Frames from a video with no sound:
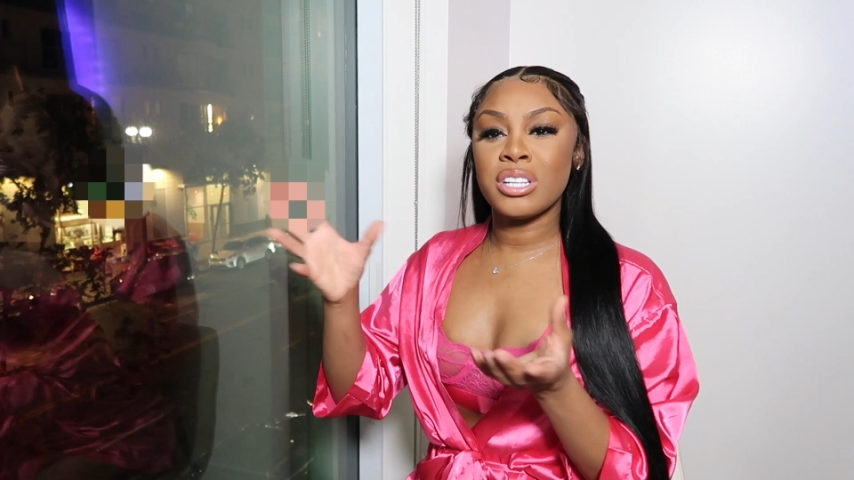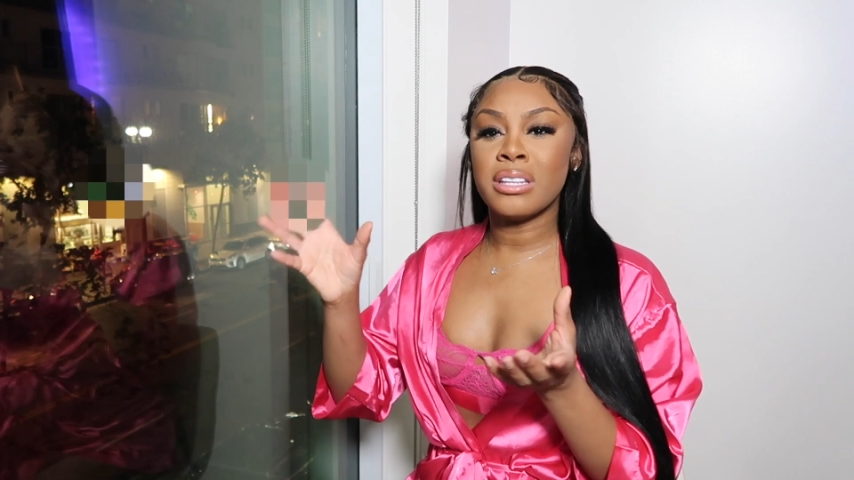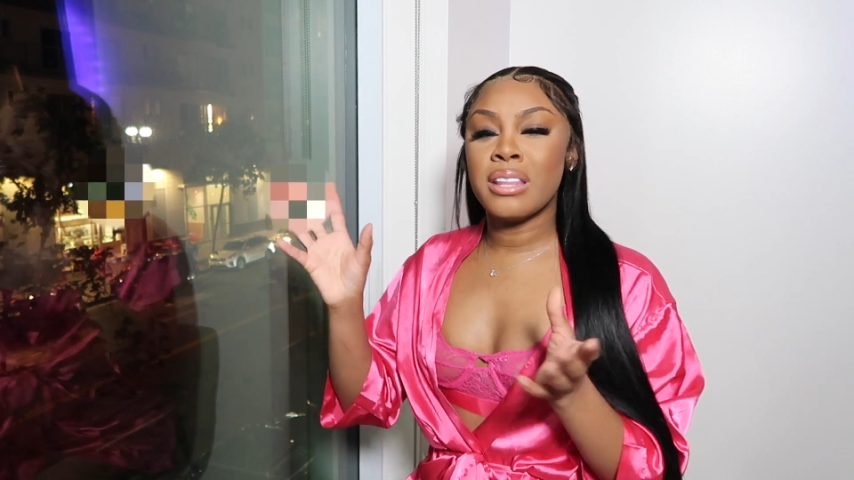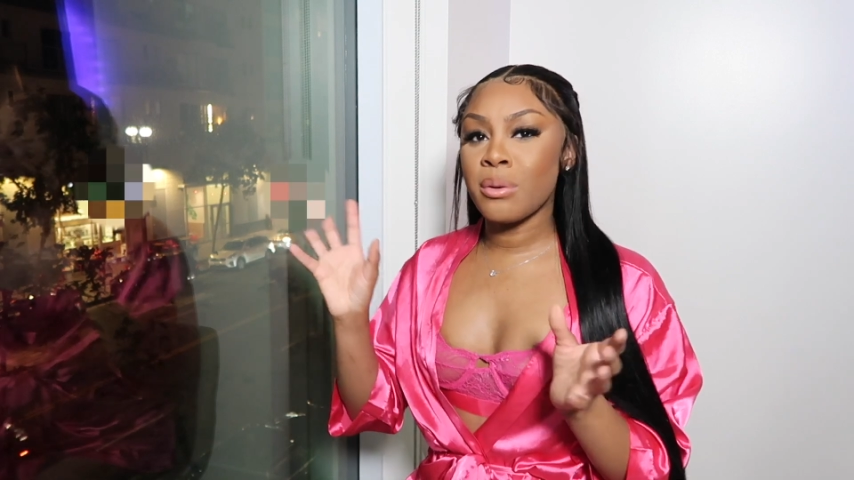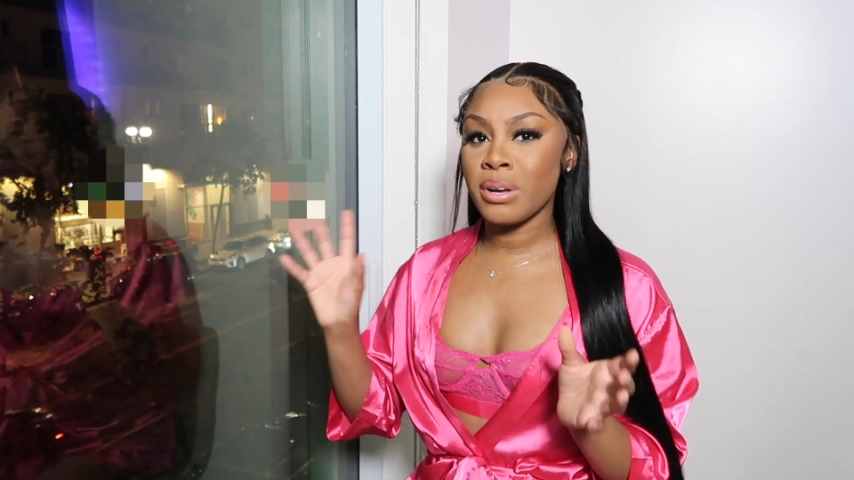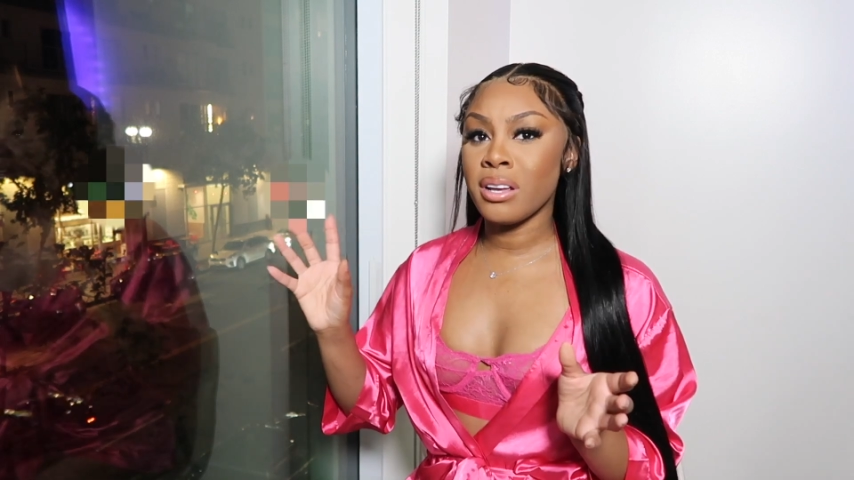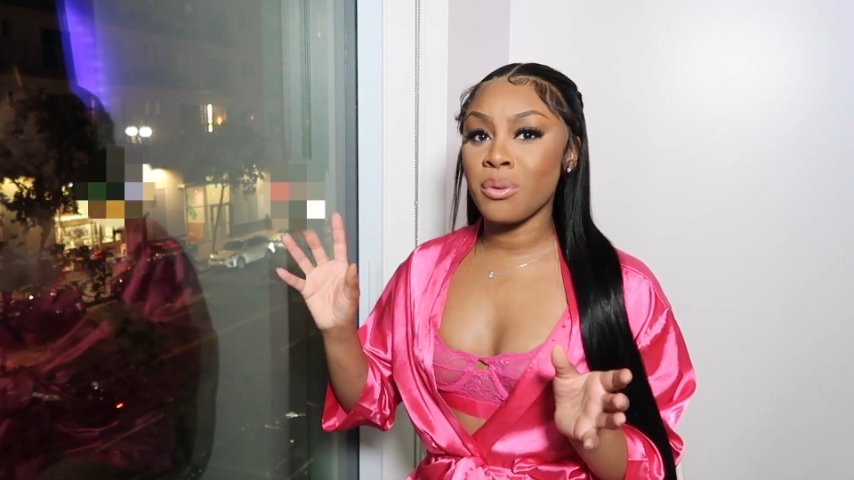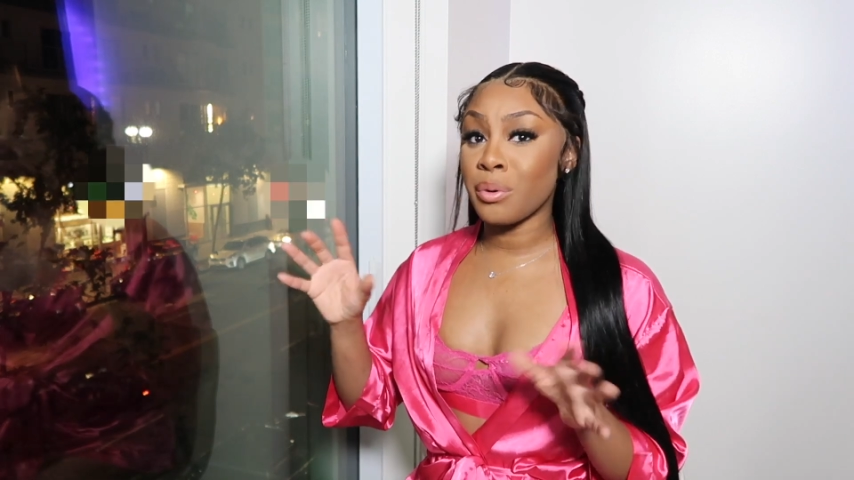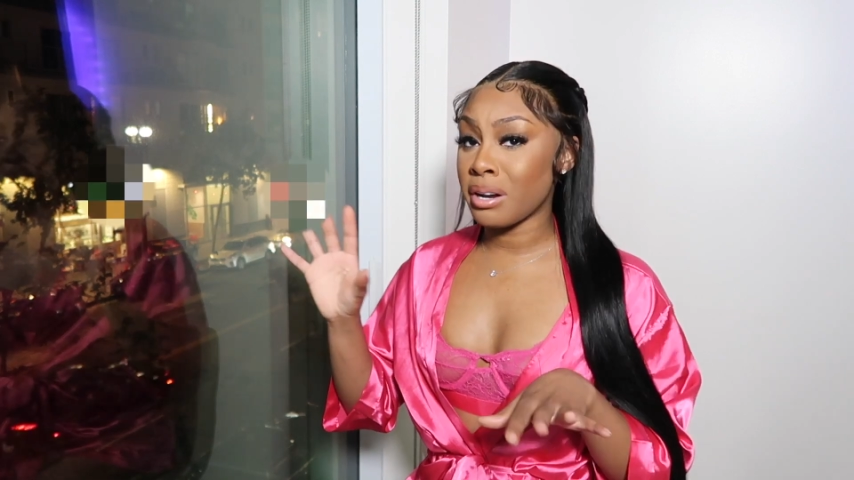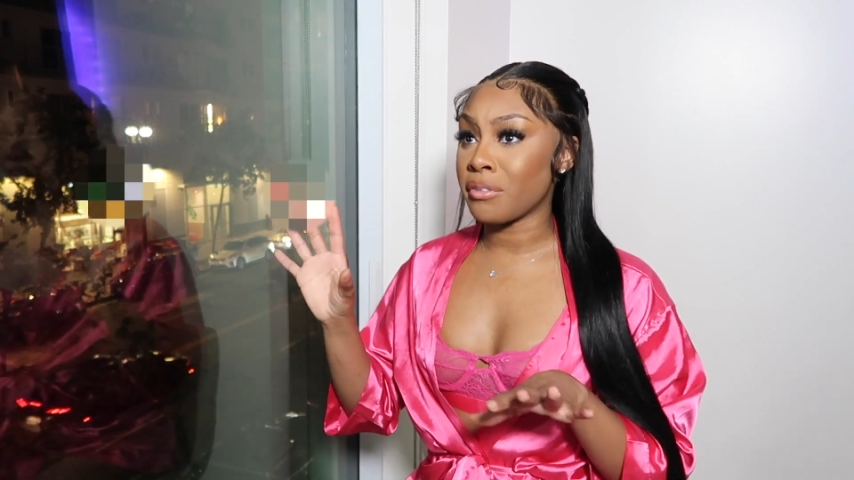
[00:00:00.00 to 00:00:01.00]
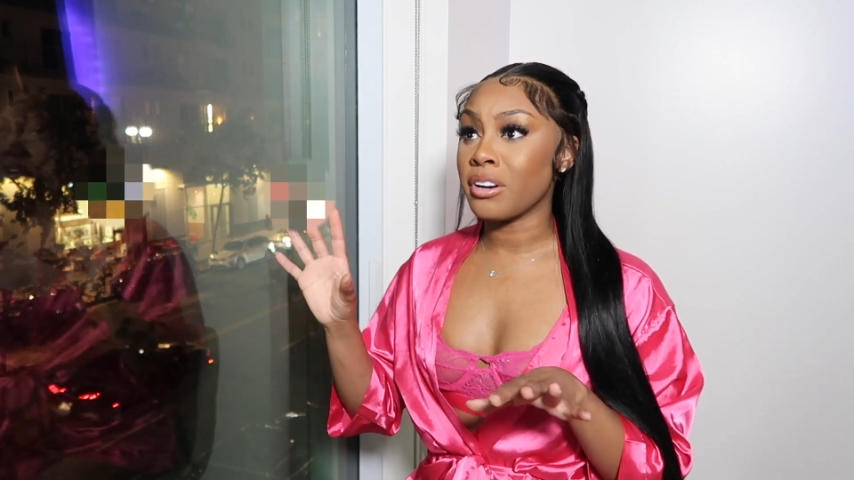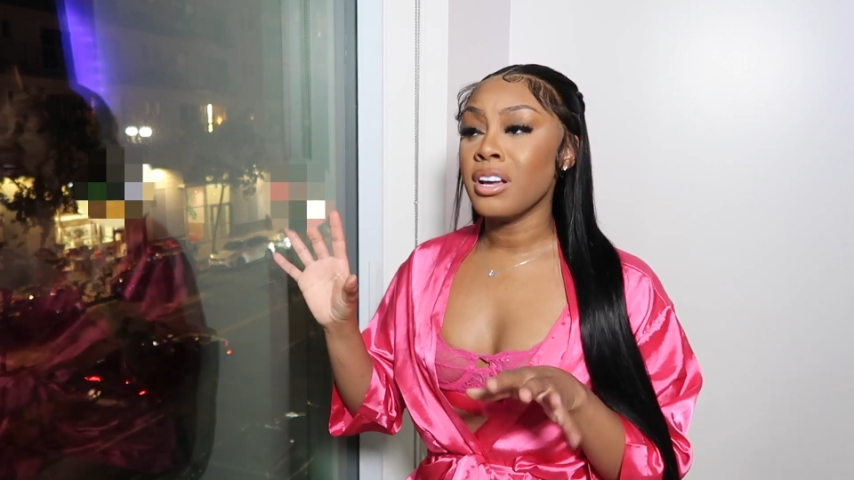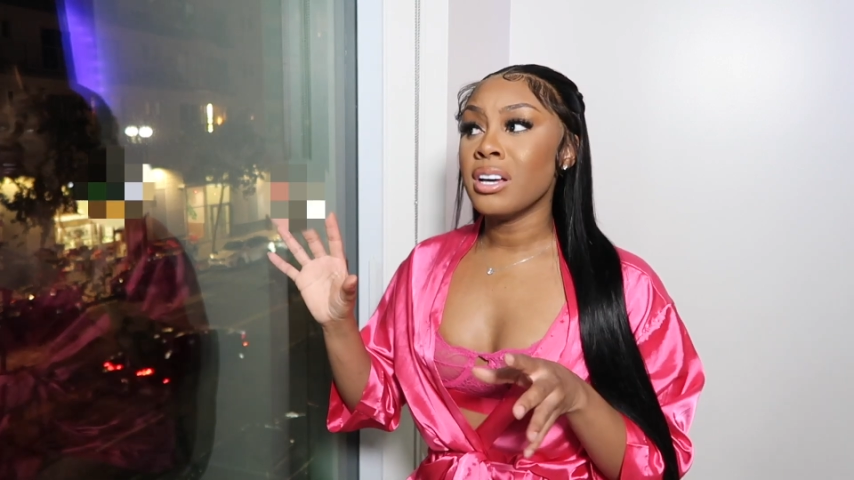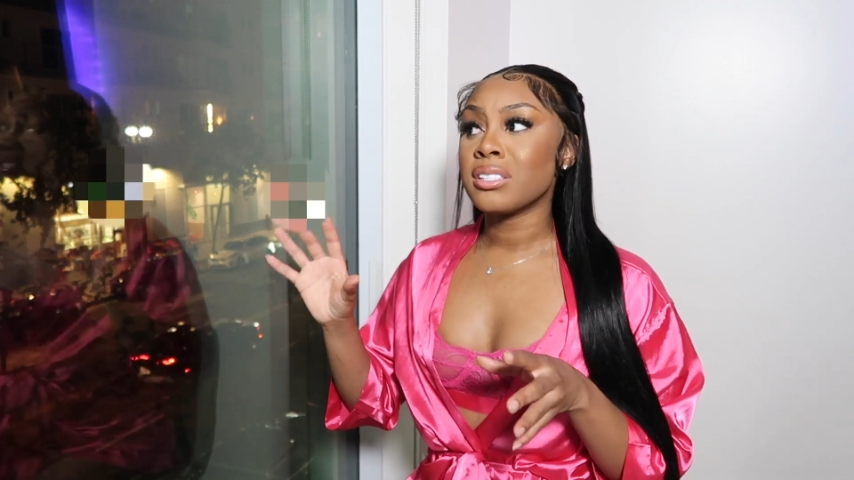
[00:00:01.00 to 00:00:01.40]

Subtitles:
shit that they rented, whatever.